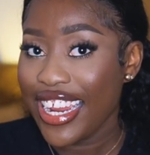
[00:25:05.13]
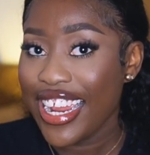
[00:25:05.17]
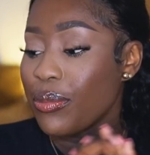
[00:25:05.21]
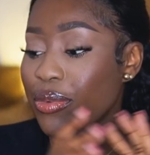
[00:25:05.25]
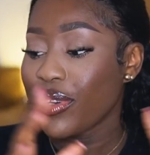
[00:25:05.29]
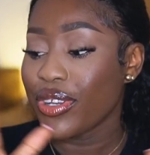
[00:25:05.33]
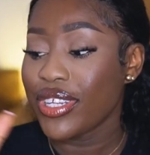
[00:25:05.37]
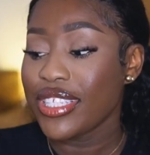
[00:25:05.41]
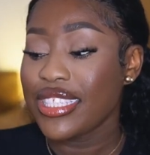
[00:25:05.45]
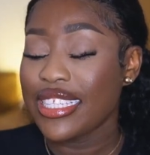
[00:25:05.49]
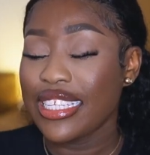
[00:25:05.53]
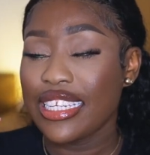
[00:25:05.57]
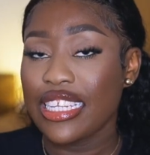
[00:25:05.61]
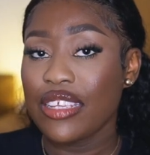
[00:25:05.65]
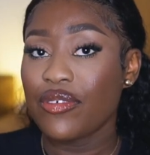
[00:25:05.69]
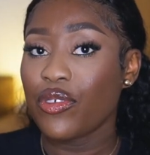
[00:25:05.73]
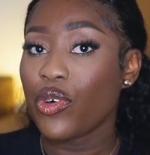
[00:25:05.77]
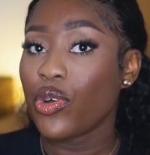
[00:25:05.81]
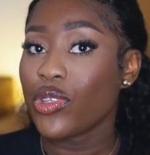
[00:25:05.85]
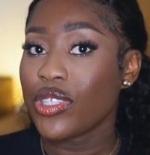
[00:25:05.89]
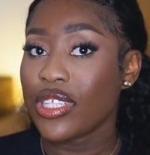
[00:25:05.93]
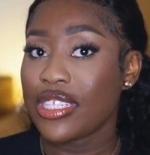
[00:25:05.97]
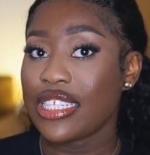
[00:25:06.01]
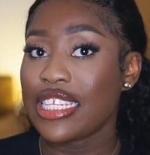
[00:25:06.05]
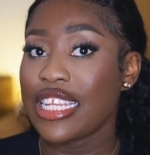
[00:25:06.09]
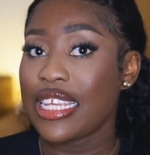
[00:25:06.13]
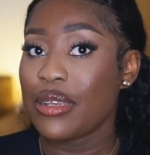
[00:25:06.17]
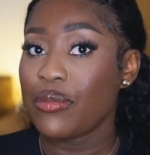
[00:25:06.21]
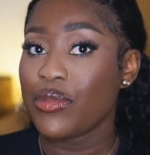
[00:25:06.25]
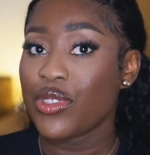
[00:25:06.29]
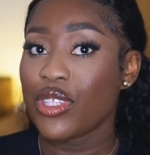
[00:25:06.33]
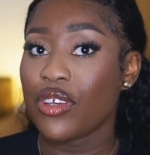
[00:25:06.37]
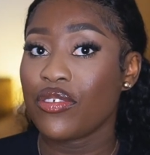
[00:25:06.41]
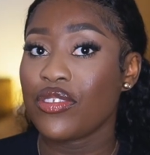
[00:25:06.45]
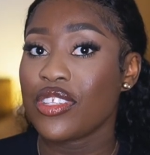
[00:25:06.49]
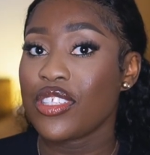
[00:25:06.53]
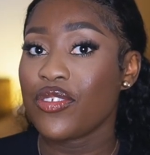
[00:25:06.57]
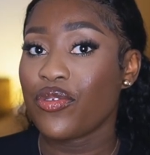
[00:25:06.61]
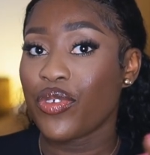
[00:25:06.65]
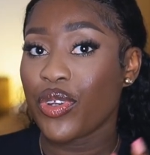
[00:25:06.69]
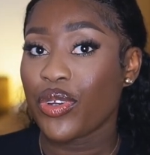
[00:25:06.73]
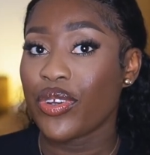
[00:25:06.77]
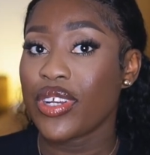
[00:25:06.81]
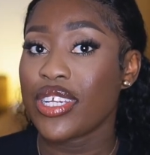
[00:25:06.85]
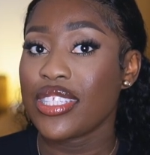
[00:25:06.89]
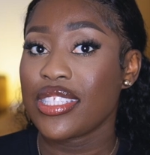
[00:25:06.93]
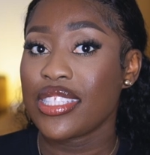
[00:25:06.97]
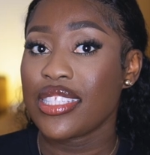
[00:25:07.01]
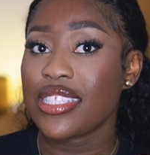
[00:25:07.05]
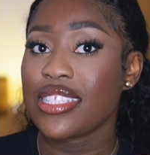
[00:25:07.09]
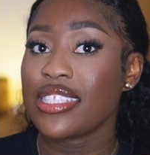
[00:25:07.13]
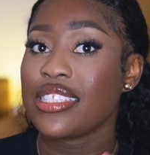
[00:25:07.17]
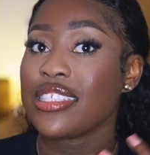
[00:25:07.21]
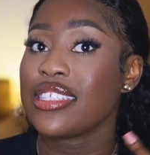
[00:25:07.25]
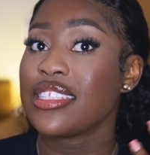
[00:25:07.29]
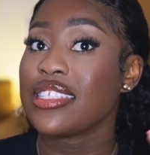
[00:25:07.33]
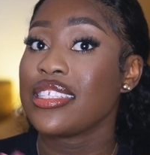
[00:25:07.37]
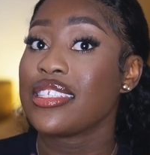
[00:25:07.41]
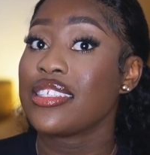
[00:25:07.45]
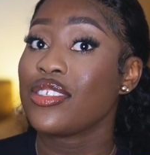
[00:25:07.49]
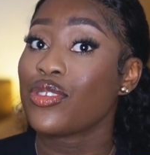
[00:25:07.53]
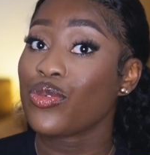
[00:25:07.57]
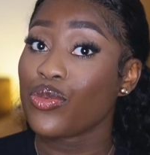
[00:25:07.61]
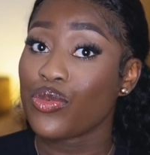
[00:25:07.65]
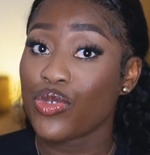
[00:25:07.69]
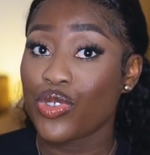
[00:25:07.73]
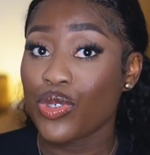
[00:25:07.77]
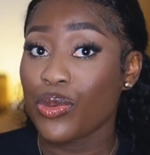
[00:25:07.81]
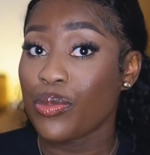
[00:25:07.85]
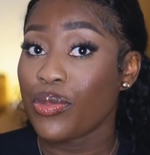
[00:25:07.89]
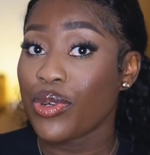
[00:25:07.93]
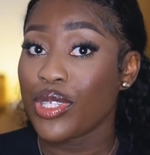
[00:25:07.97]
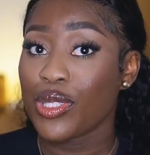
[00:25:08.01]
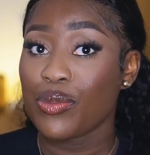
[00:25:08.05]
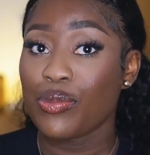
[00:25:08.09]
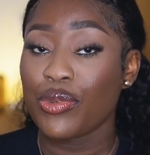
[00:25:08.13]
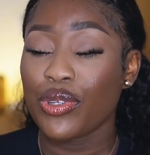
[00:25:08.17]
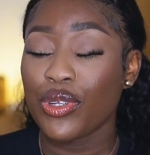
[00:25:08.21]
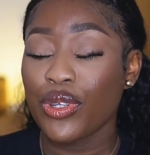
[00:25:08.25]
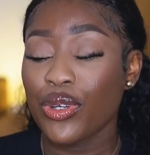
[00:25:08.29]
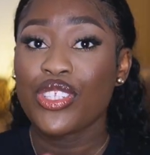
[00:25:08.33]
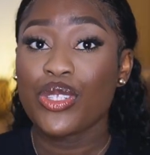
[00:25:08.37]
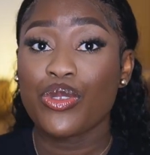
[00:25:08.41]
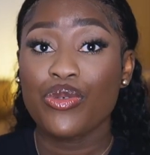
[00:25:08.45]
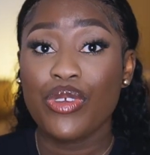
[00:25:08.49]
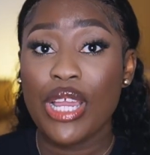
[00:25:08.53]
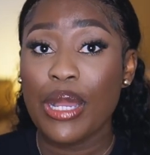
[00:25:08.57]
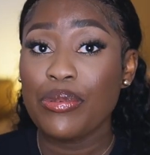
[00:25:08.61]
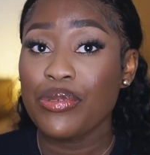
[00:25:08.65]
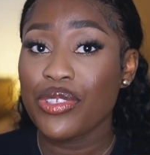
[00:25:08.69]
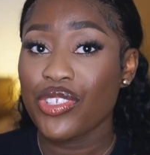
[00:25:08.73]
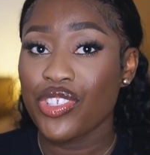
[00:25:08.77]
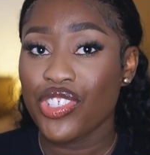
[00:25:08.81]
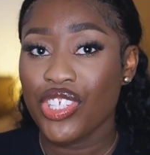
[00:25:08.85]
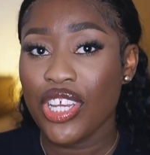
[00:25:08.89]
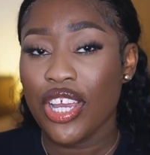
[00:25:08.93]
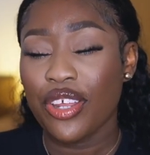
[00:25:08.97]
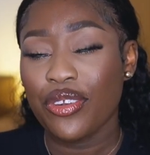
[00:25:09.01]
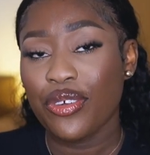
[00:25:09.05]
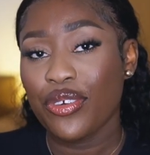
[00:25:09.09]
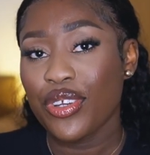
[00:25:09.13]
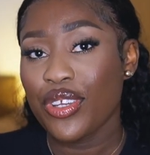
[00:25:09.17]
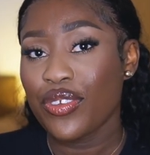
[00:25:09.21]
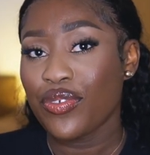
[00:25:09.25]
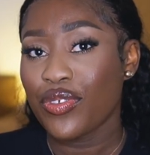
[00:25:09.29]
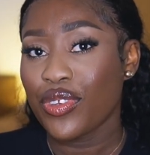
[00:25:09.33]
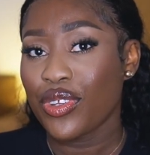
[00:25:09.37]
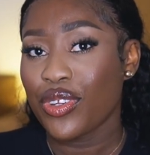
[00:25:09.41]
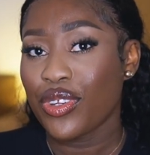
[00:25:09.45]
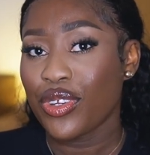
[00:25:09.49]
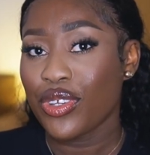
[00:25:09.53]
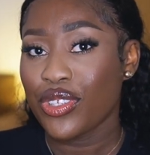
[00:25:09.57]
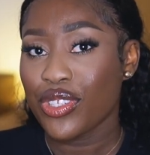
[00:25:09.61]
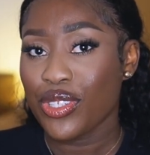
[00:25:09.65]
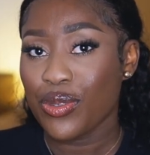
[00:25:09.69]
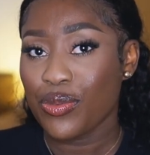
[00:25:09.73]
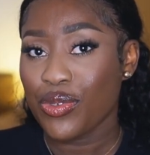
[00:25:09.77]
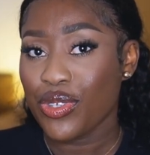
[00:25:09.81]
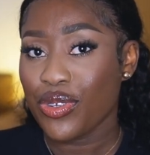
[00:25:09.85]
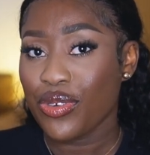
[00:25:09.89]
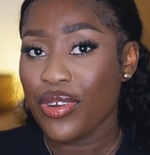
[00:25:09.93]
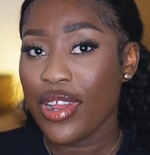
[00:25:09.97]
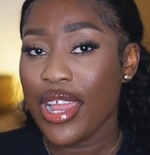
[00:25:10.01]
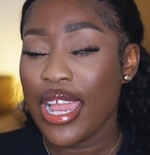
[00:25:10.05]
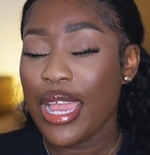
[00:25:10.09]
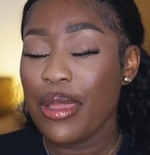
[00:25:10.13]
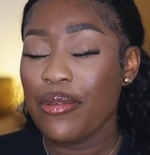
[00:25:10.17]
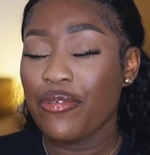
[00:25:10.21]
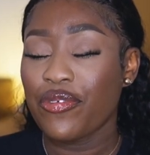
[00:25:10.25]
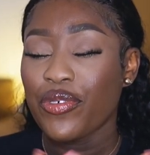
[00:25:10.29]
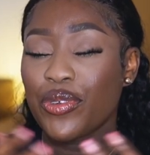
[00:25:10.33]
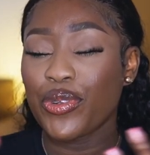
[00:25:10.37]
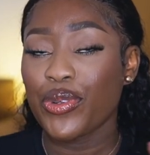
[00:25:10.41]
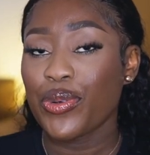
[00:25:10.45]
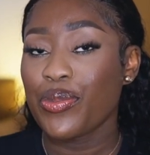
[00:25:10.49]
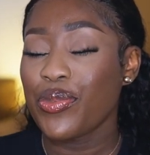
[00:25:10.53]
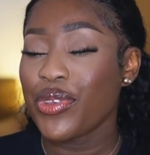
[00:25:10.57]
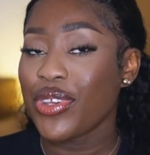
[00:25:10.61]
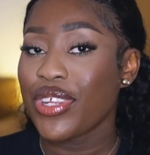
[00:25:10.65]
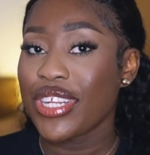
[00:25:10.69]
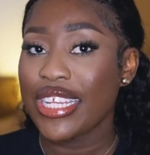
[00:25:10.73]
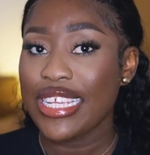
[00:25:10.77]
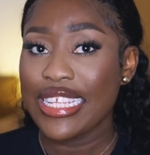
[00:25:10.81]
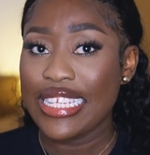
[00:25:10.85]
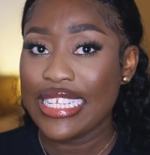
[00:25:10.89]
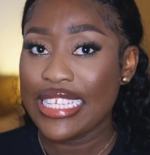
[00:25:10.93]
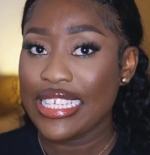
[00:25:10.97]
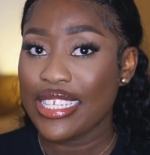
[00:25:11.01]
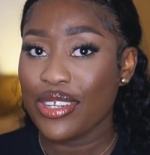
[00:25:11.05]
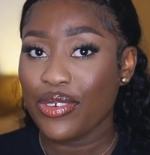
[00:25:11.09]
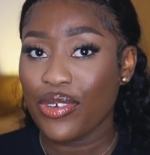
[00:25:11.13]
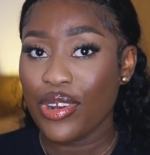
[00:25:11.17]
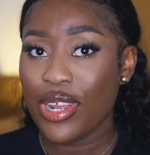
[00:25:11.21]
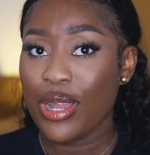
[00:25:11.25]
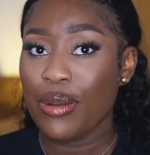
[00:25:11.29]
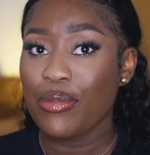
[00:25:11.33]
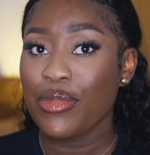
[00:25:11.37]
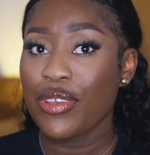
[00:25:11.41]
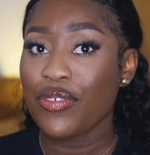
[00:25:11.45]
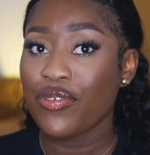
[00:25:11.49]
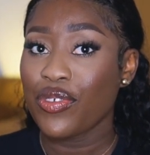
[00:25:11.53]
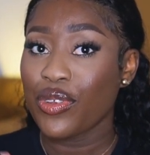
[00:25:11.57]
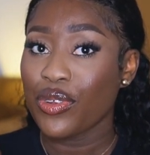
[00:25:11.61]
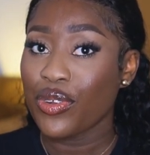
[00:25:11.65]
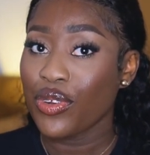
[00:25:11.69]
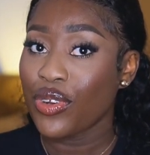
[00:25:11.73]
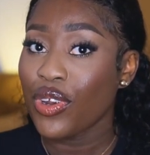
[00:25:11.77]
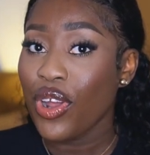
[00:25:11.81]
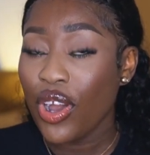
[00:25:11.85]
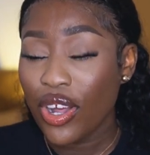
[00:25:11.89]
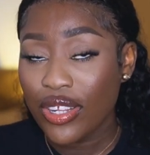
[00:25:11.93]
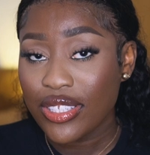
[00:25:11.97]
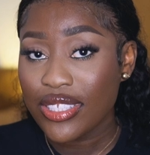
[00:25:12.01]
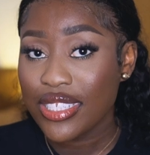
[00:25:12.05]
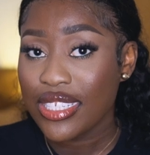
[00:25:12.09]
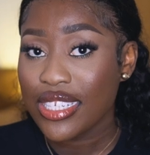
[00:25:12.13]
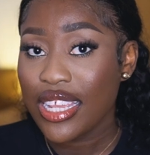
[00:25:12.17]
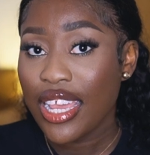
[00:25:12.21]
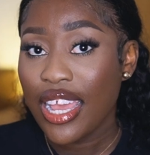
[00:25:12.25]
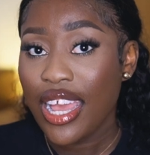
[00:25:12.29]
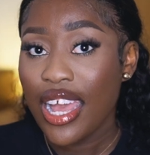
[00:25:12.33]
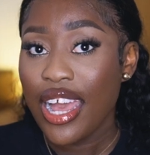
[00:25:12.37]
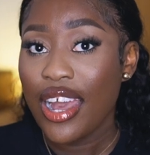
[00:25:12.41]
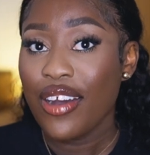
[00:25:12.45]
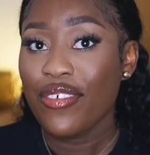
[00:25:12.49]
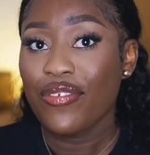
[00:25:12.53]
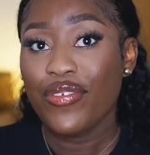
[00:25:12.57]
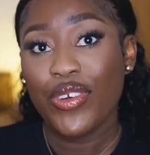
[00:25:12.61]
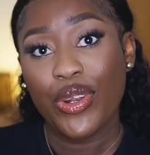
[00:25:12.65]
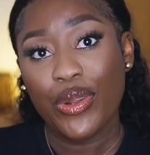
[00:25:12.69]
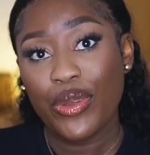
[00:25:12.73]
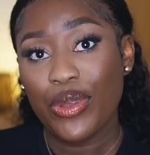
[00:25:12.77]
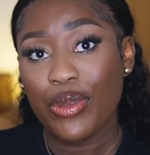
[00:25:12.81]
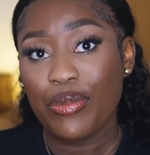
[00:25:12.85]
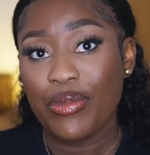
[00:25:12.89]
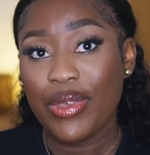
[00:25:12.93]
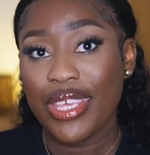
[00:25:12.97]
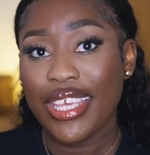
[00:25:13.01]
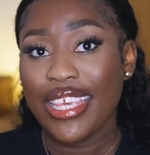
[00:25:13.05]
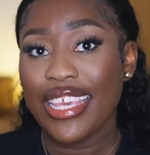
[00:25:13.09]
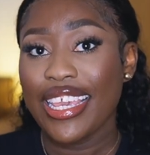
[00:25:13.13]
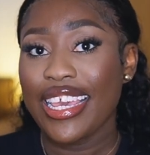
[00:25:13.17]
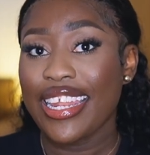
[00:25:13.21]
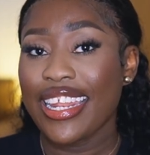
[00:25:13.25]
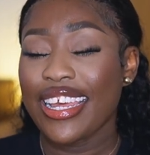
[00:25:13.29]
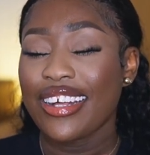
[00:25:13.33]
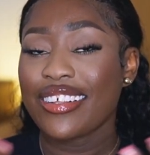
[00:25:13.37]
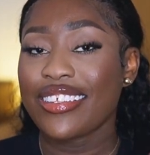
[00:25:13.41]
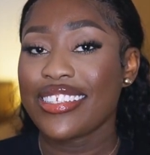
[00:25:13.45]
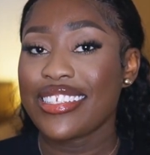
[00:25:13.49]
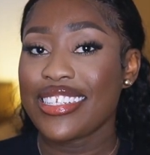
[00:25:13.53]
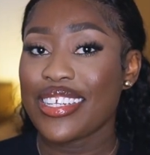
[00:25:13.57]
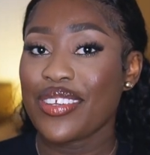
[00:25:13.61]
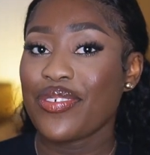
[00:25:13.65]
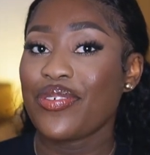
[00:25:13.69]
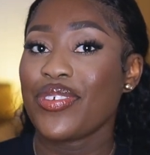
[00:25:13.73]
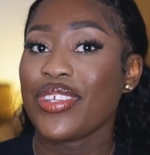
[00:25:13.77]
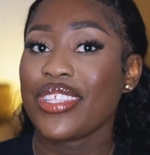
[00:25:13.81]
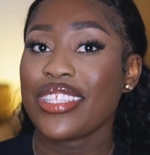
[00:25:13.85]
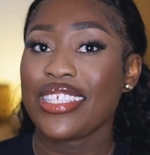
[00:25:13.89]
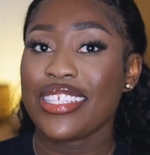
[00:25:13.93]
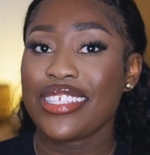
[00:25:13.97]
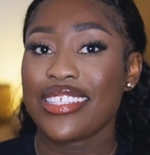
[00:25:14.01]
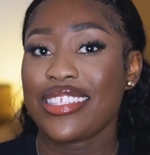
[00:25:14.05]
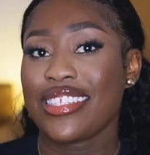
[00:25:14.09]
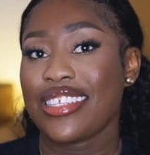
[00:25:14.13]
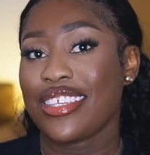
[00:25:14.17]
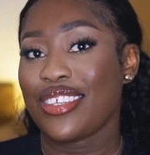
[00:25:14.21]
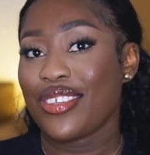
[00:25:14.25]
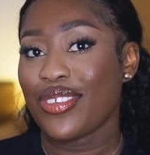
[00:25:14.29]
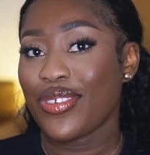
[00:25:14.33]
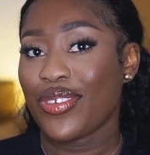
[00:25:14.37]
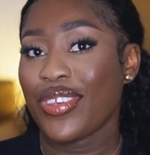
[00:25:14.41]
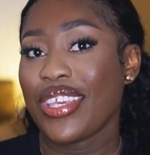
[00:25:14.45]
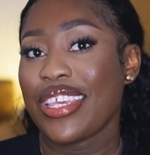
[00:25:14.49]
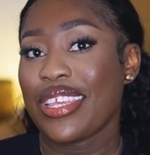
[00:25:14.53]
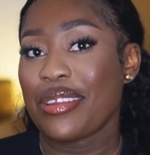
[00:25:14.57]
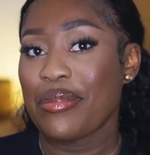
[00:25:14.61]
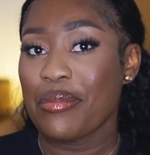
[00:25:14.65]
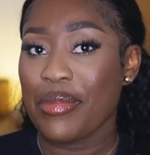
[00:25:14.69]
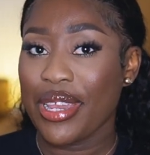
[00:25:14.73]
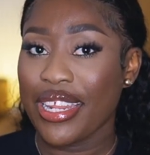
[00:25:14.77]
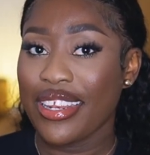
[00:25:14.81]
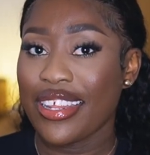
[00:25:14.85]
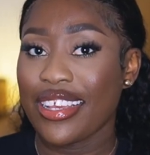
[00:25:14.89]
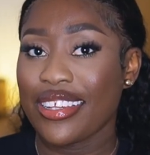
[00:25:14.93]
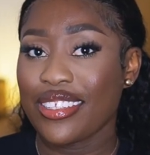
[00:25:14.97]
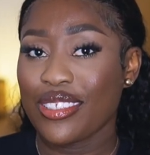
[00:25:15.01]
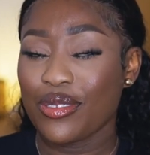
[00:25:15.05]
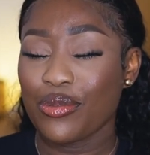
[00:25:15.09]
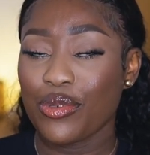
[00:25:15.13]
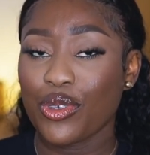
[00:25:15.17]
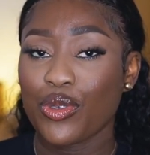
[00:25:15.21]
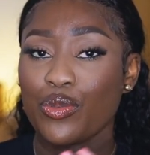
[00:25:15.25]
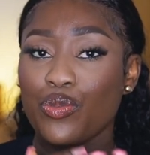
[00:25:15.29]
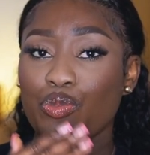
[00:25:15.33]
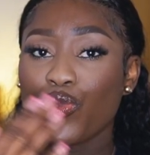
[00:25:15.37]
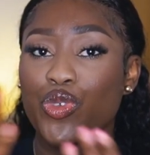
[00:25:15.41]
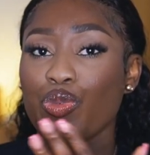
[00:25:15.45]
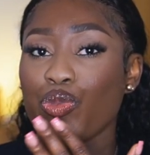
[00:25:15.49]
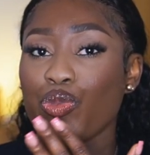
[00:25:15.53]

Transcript: I'm going to leave all the names of these fragrances in the description box below. Subscribe to the channel if you're not subscribed. Follow me on Instagram if you're not following me, and I'll definitely see you in my next one.